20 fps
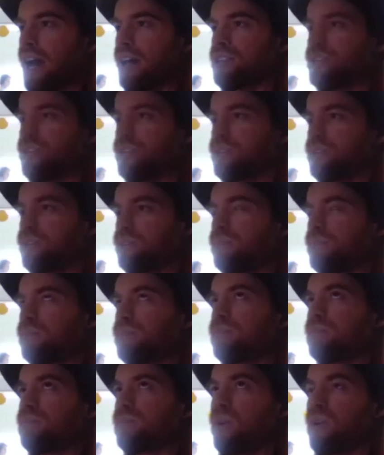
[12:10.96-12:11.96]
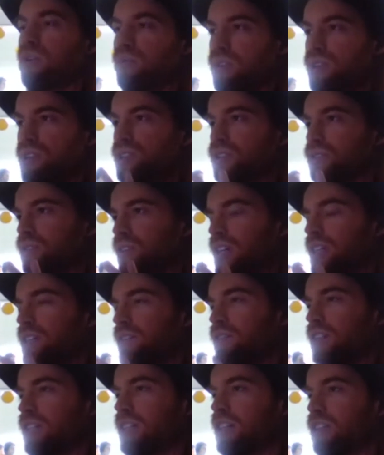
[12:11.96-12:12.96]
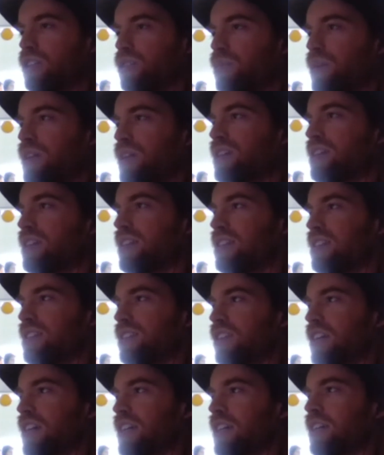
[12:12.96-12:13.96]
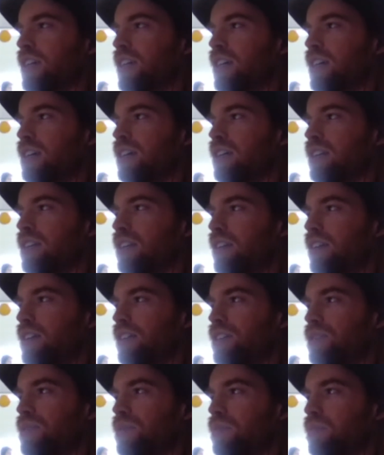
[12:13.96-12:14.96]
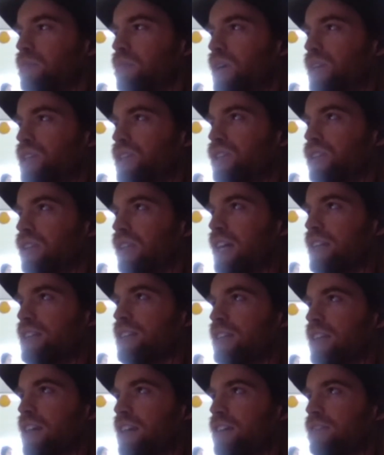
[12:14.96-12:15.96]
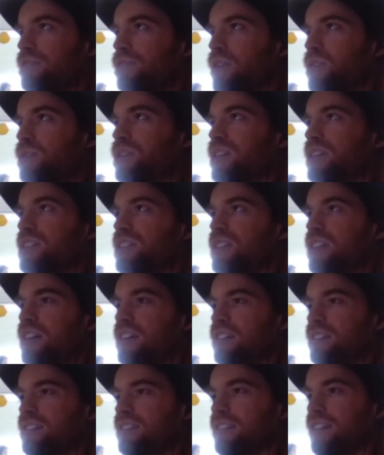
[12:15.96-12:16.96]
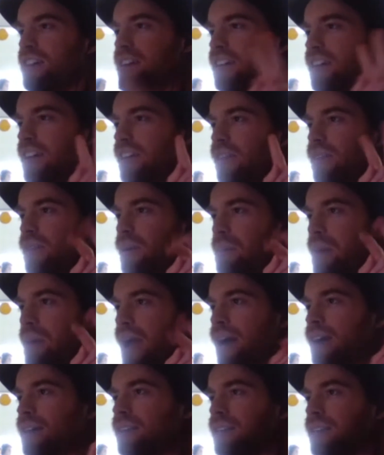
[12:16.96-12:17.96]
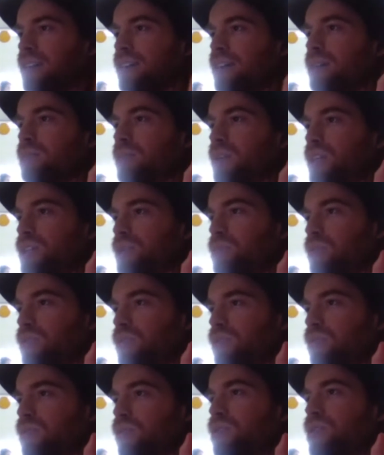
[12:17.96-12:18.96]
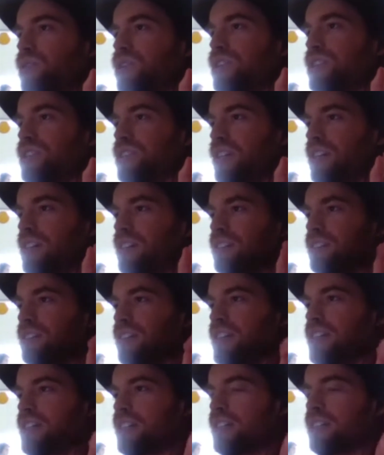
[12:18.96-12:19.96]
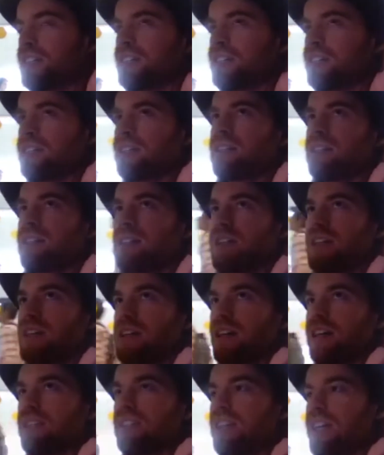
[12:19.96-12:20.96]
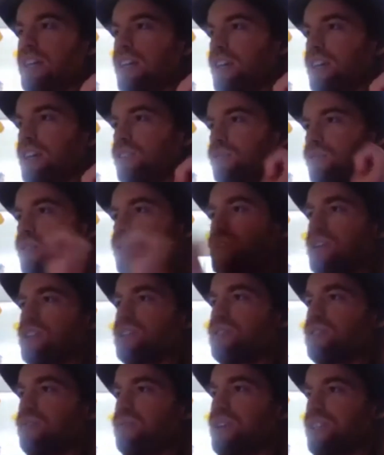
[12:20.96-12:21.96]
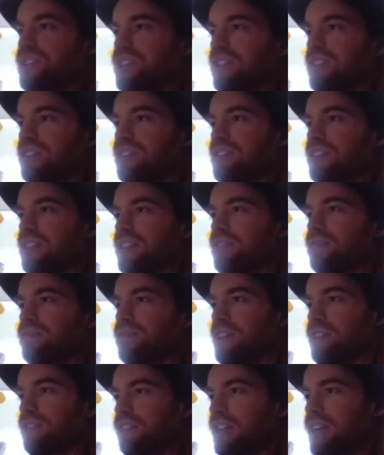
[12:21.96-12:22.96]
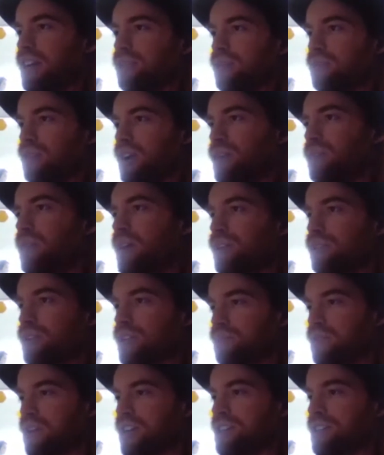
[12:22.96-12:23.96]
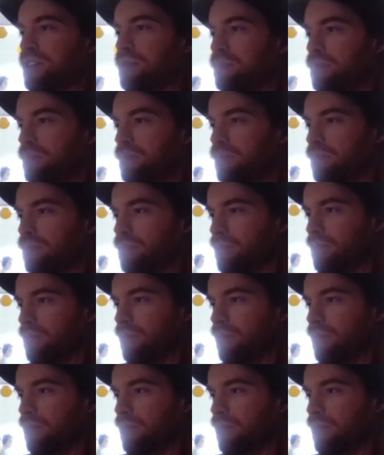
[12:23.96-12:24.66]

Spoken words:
so part of it is the creativity. Another piece is, like, it's much less a focus on, like, the math and much more a focus on, like, taking your own intuitions and figuring out the right way to express them. Right?